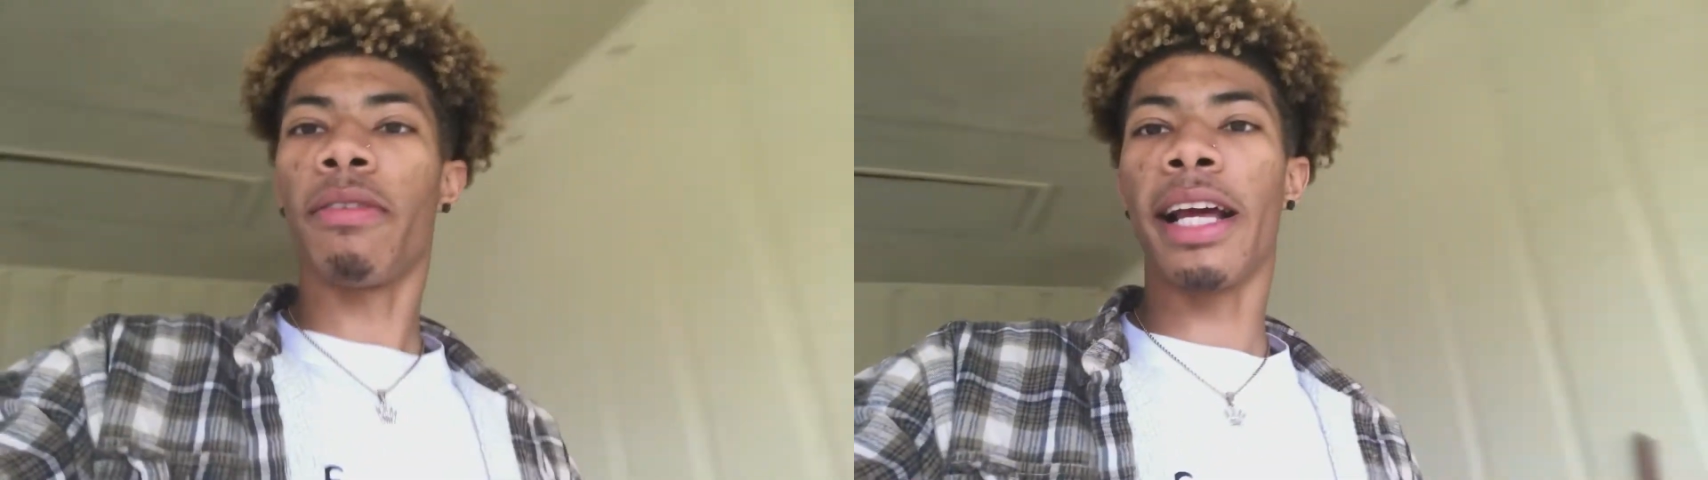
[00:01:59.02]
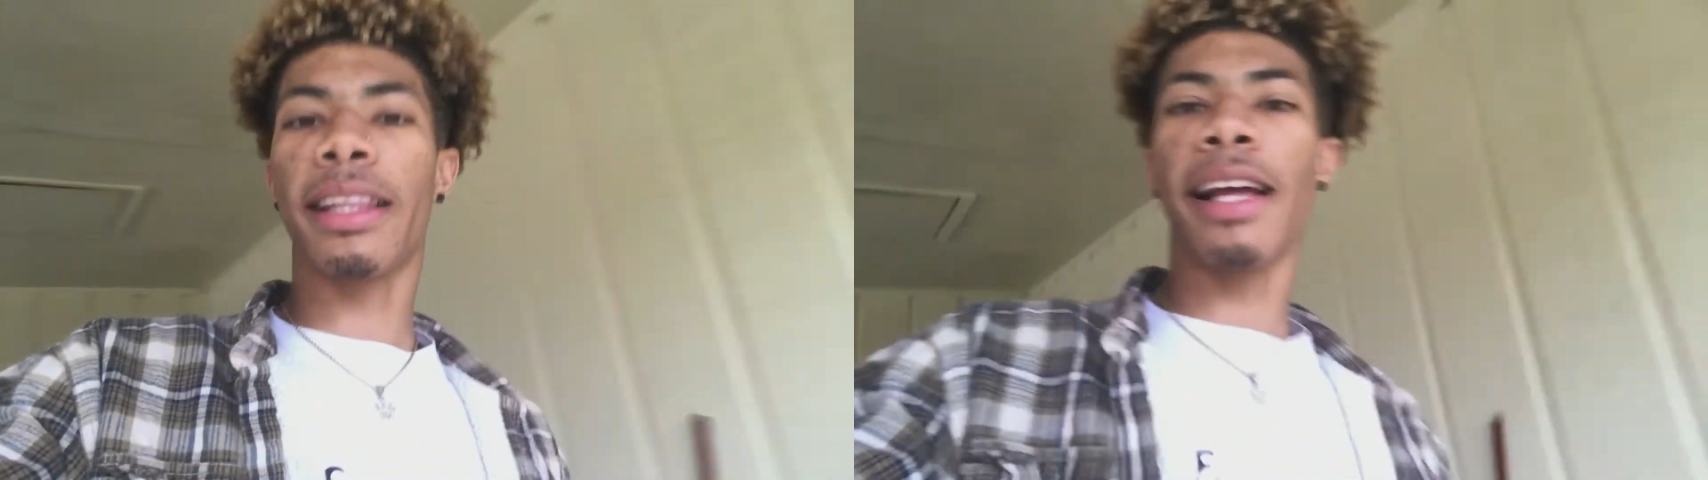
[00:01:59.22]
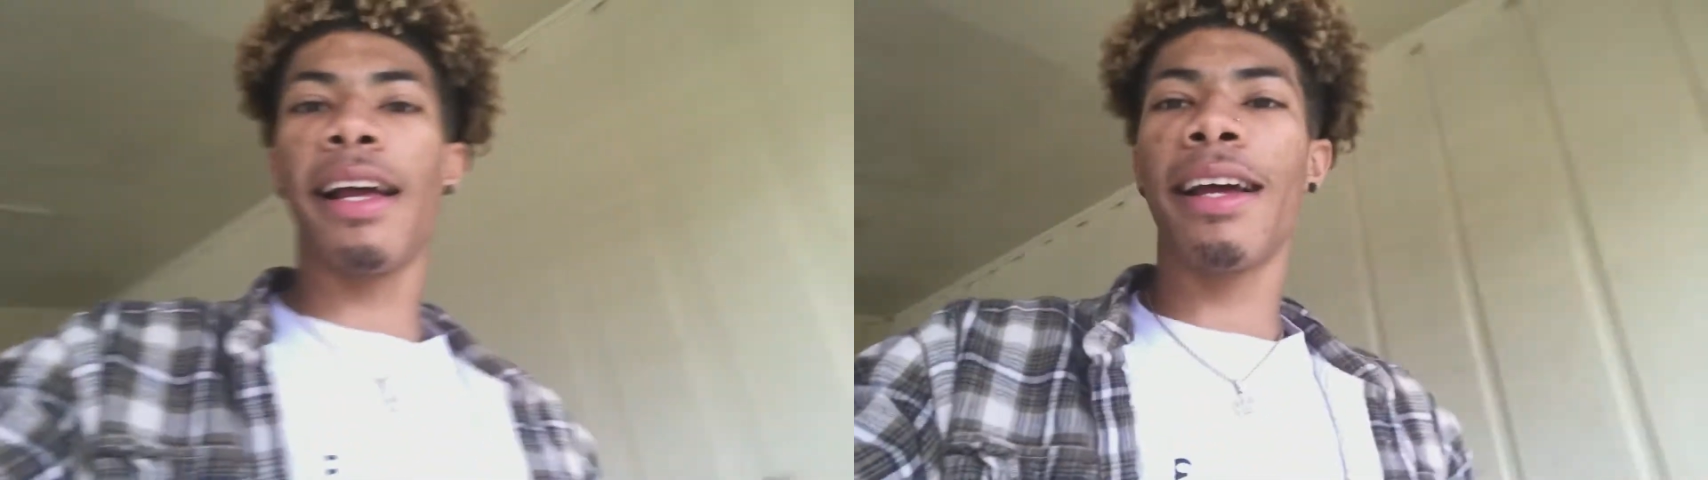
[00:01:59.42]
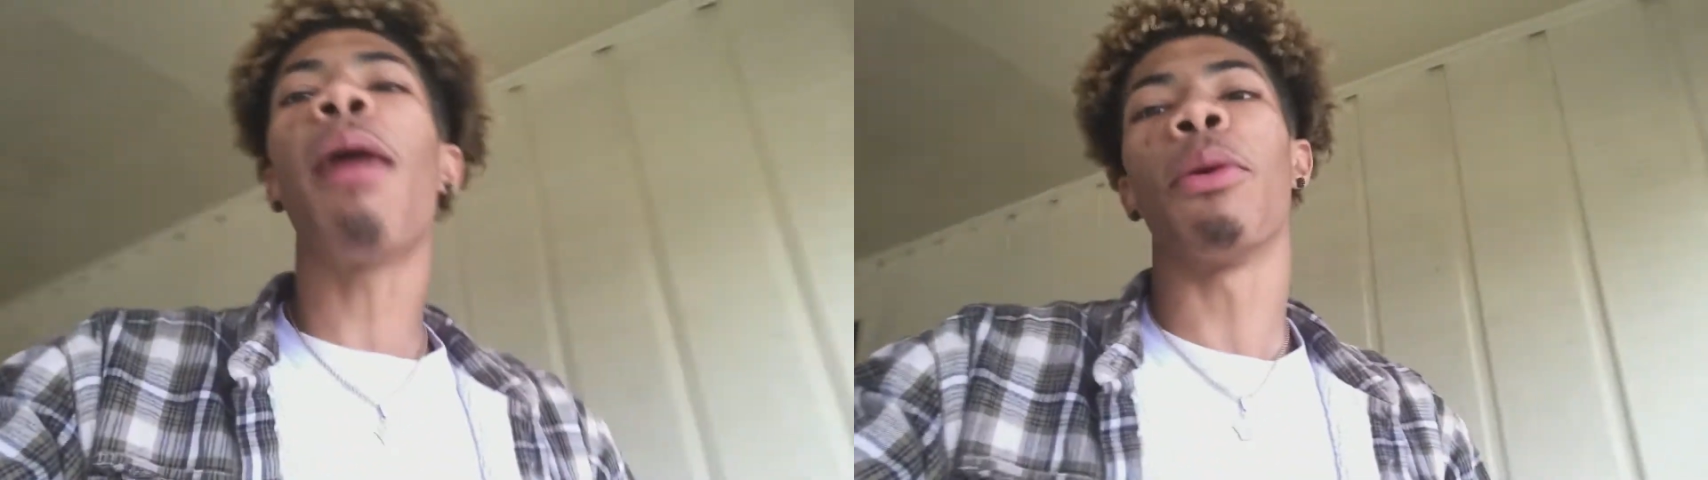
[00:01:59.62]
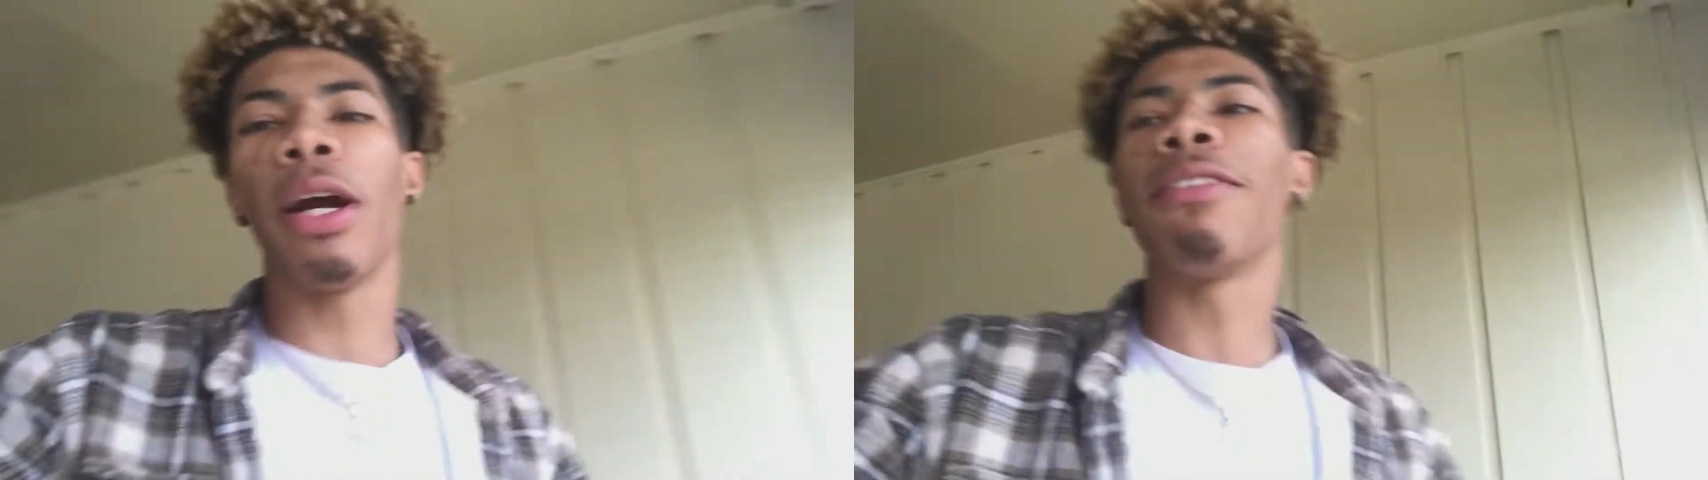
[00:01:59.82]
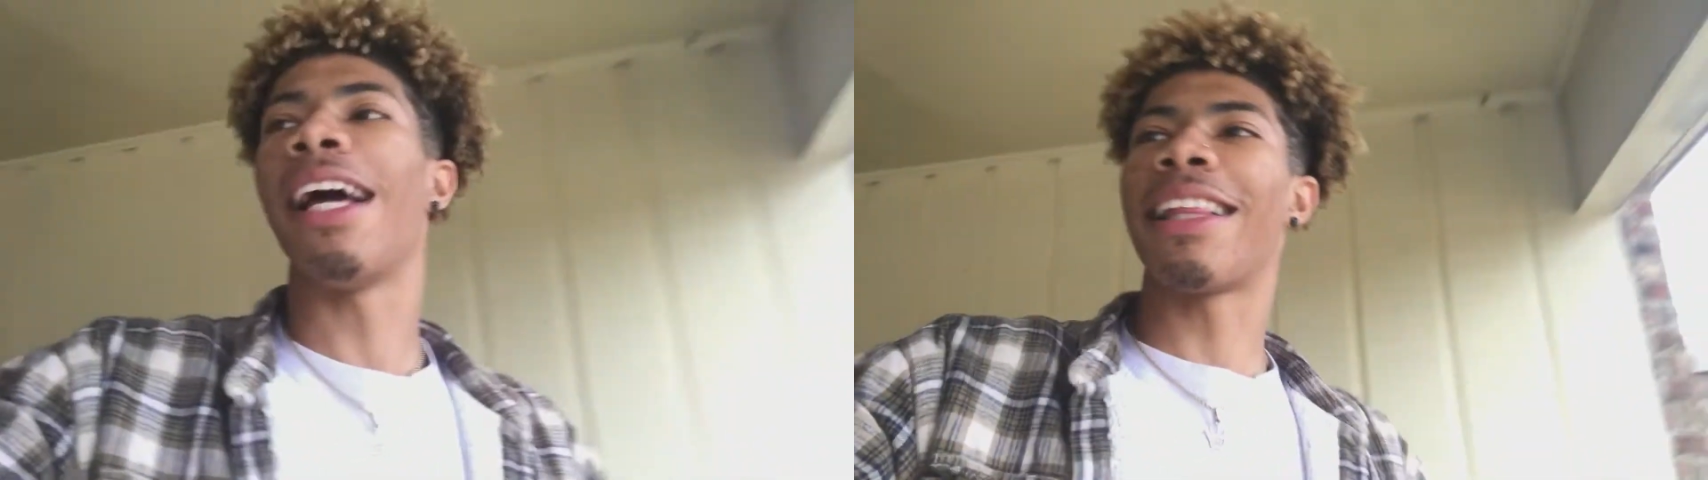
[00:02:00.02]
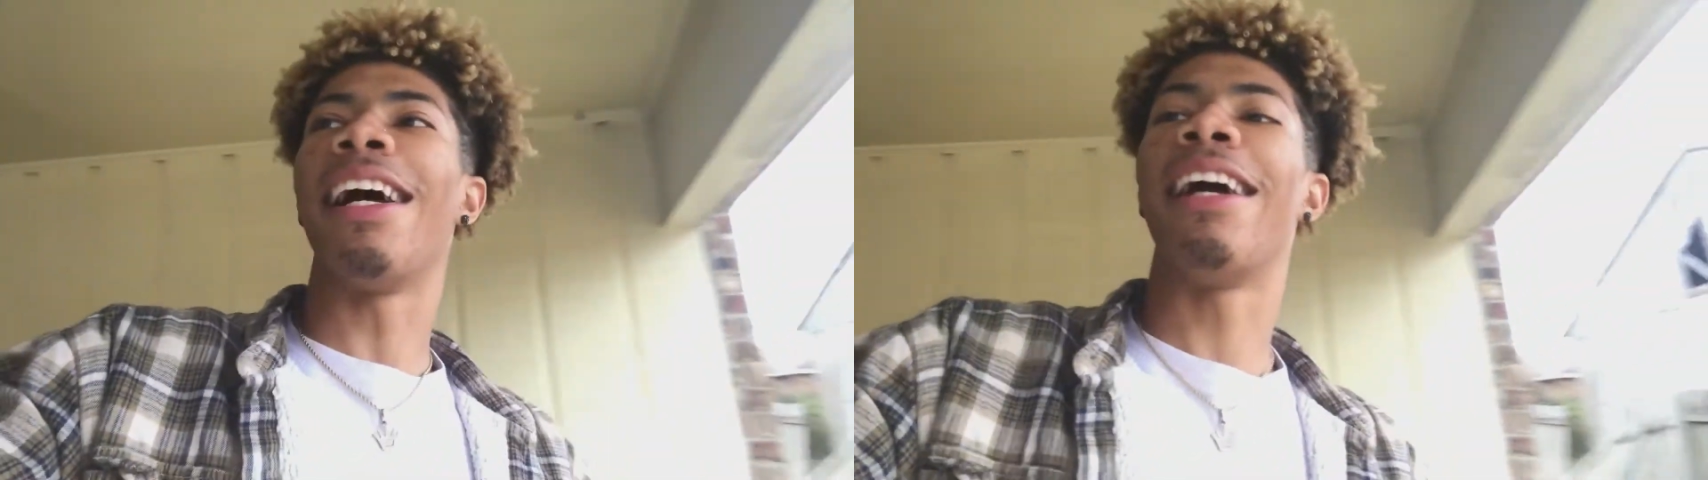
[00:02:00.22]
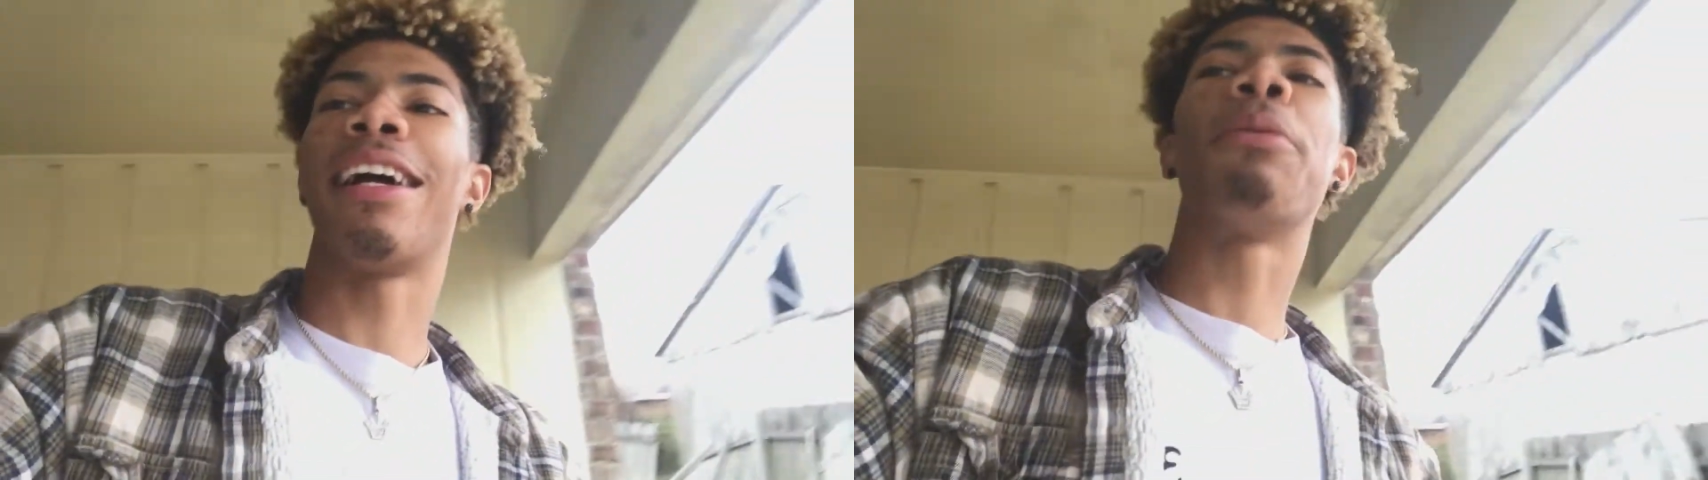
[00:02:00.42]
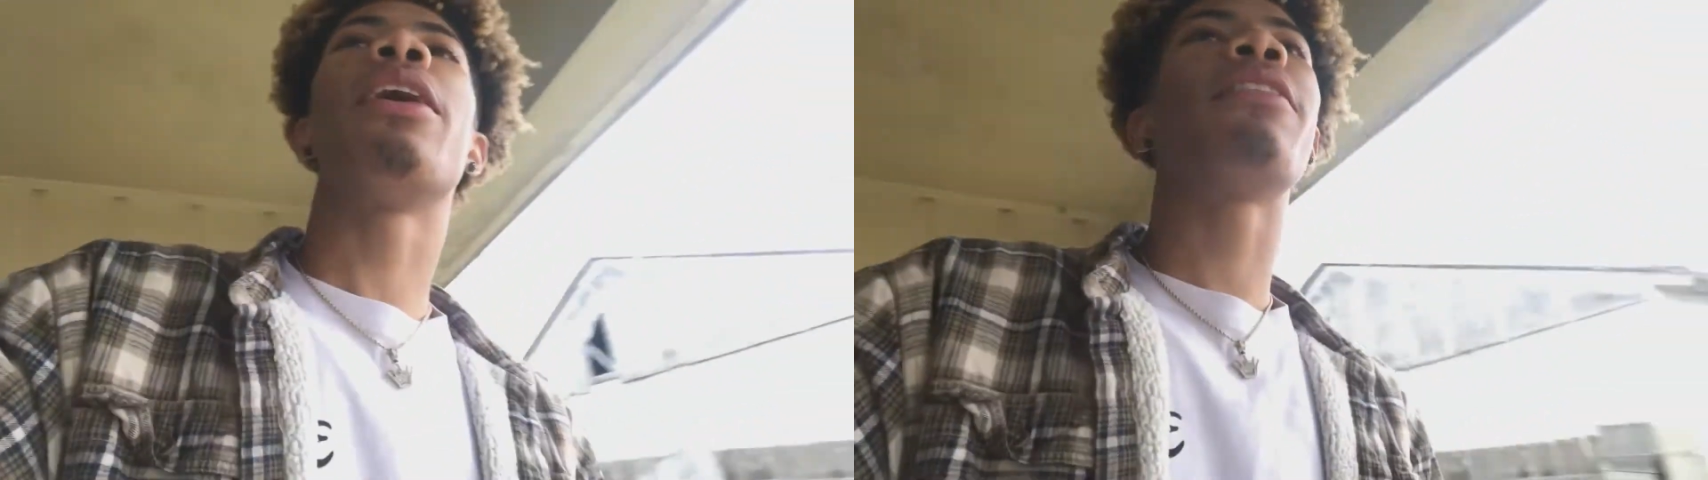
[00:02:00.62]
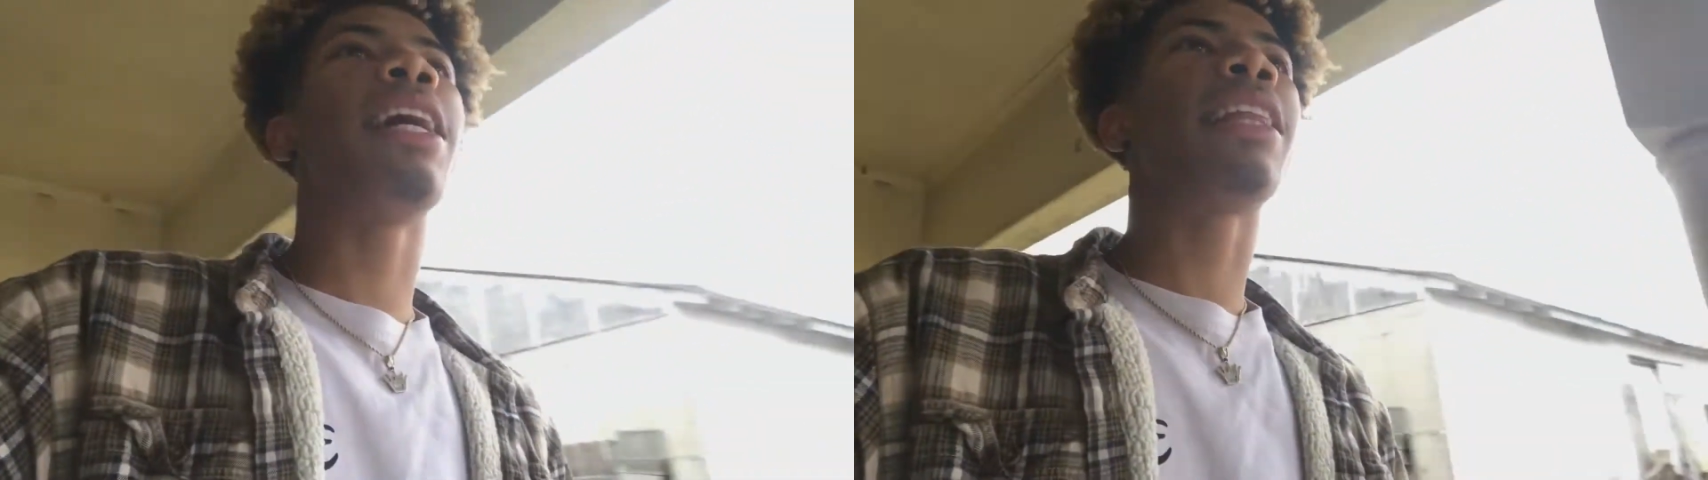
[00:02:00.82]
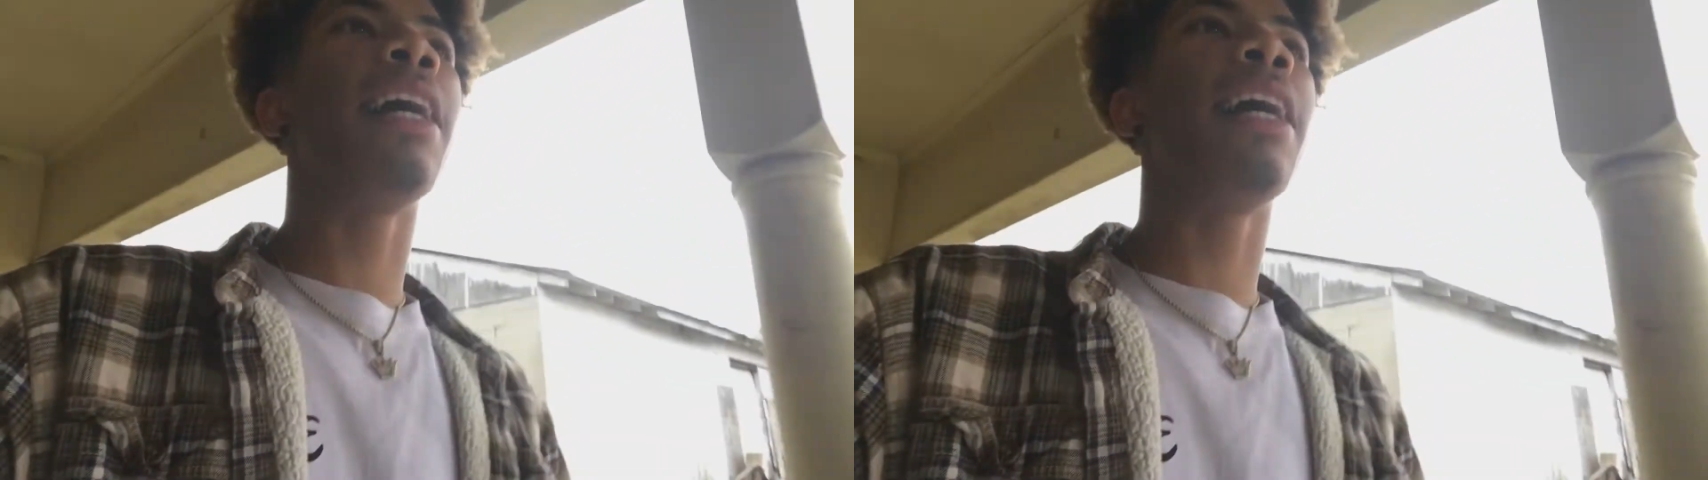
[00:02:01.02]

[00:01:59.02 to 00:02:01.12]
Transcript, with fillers: that thing. I'm gonna reverend that thing. I'm gonna reverend that